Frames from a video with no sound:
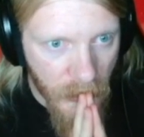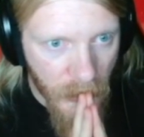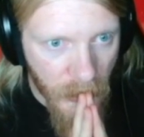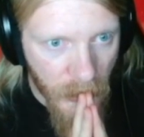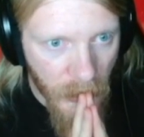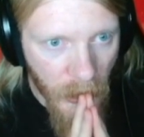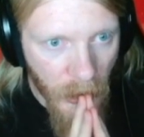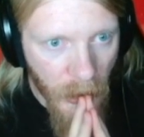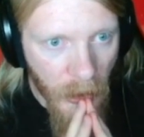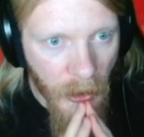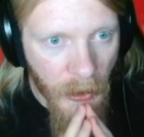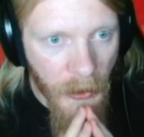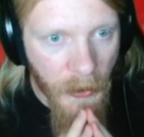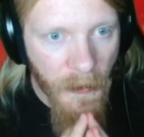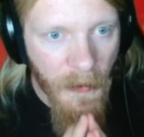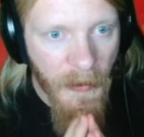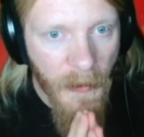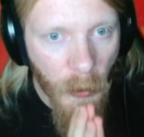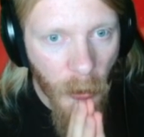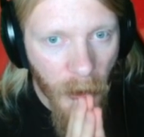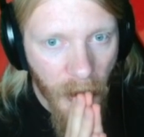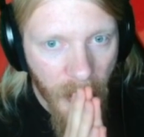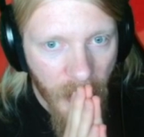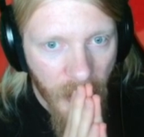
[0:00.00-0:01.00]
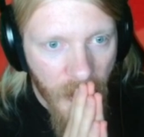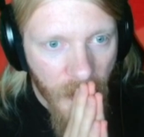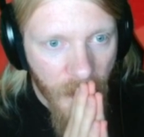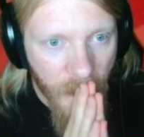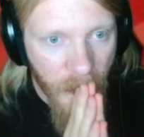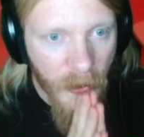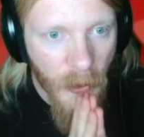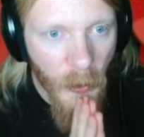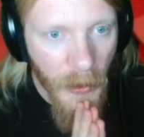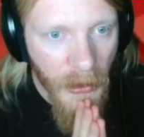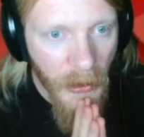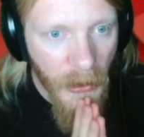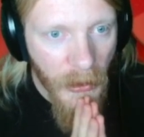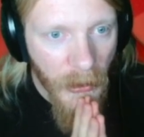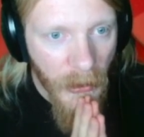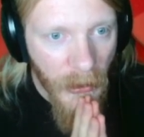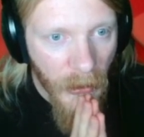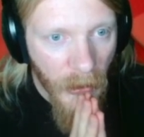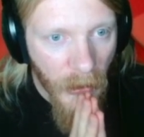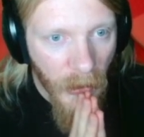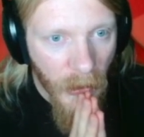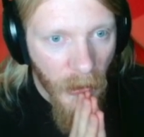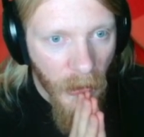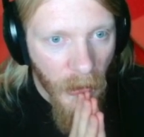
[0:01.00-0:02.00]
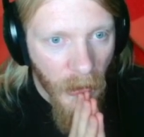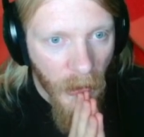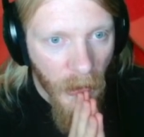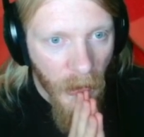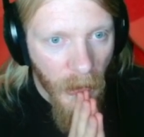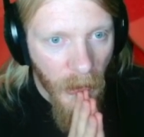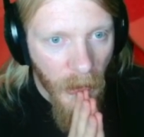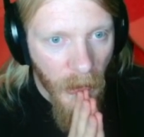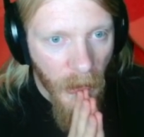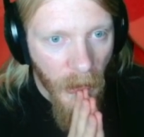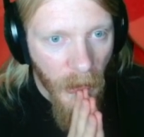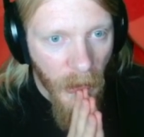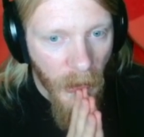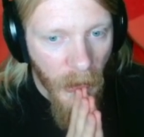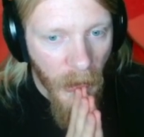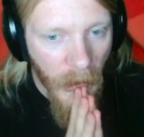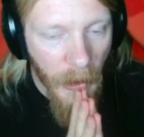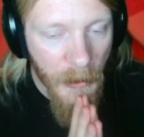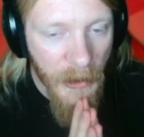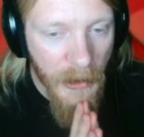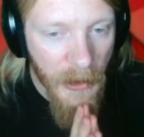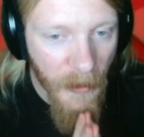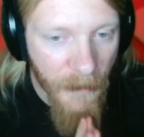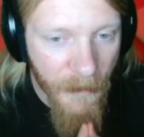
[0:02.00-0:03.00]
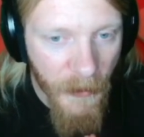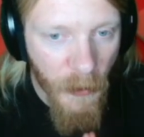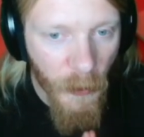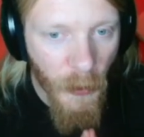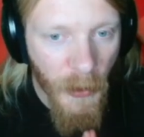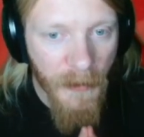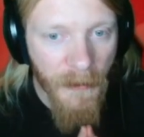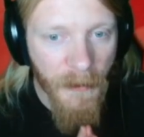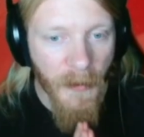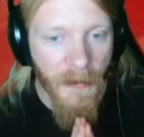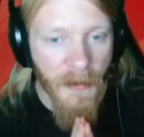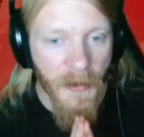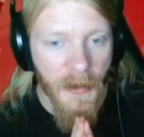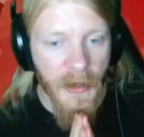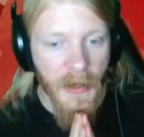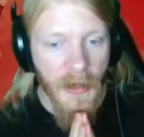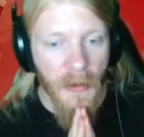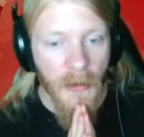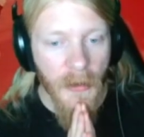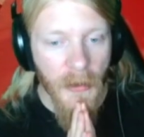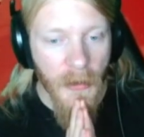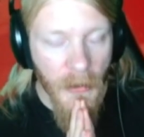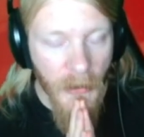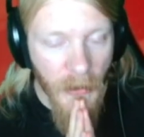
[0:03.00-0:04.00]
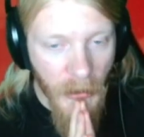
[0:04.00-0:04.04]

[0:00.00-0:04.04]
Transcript: 3-1 for the win. I mean, not for the win, but for the kill.